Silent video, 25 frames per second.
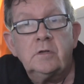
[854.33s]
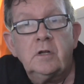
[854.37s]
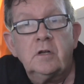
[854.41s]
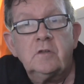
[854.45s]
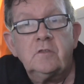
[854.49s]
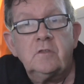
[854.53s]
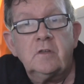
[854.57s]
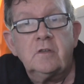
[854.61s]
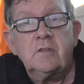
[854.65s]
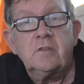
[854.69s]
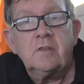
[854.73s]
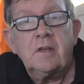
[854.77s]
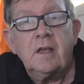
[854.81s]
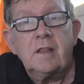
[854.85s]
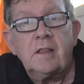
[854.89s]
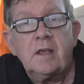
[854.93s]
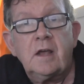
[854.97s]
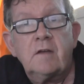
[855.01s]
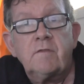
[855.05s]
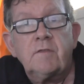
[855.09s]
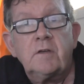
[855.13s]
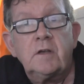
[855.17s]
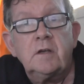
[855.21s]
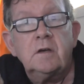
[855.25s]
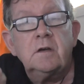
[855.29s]
Not just South
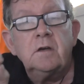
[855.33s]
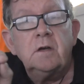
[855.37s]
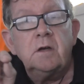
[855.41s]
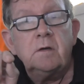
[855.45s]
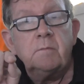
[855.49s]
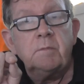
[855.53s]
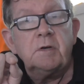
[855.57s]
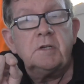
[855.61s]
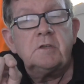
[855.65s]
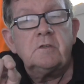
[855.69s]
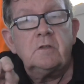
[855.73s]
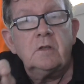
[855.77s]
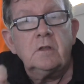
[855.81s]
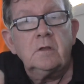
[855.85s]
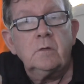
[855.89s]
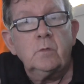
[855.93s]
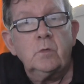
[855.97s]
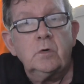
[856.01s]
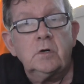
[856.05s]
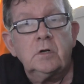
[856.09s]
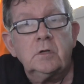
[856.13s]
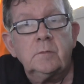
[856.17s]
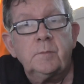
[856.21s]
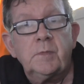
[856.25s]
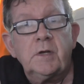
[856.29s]
Africa, but to the
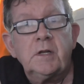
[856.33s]
world.